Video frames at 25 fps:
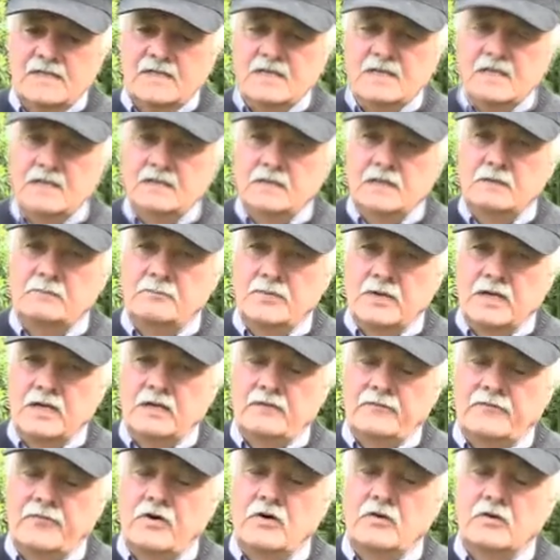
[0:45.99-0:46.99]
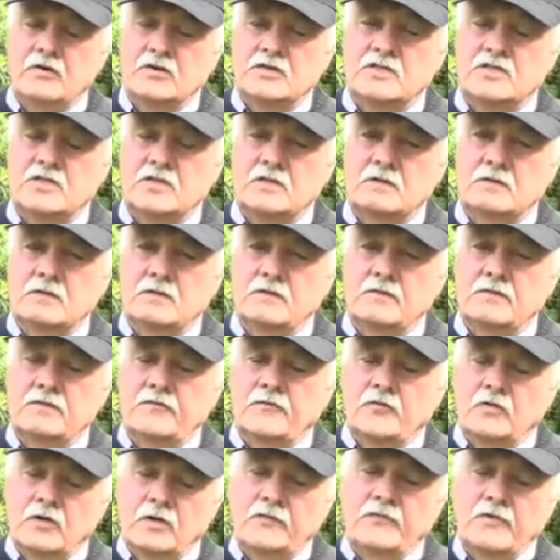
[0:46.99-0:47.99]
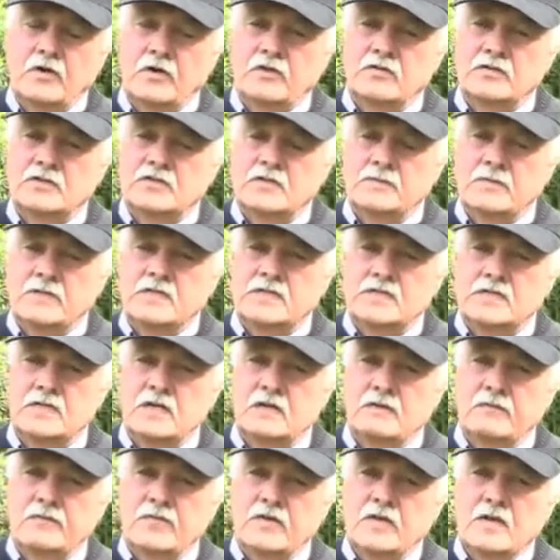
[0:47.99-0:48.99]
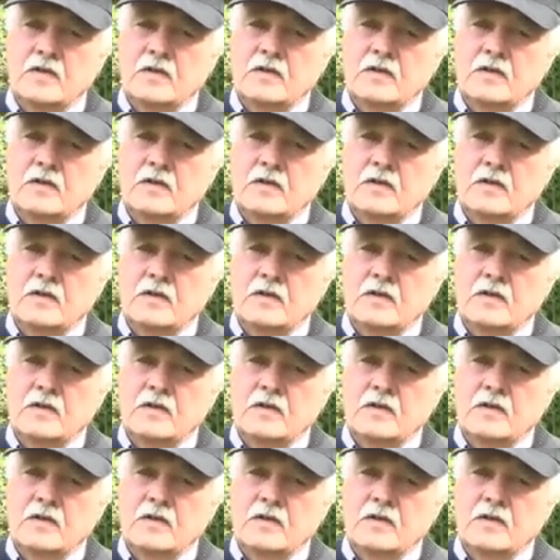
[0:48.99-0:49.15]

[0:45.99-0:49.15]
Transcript: It did bring it fully focused to myself,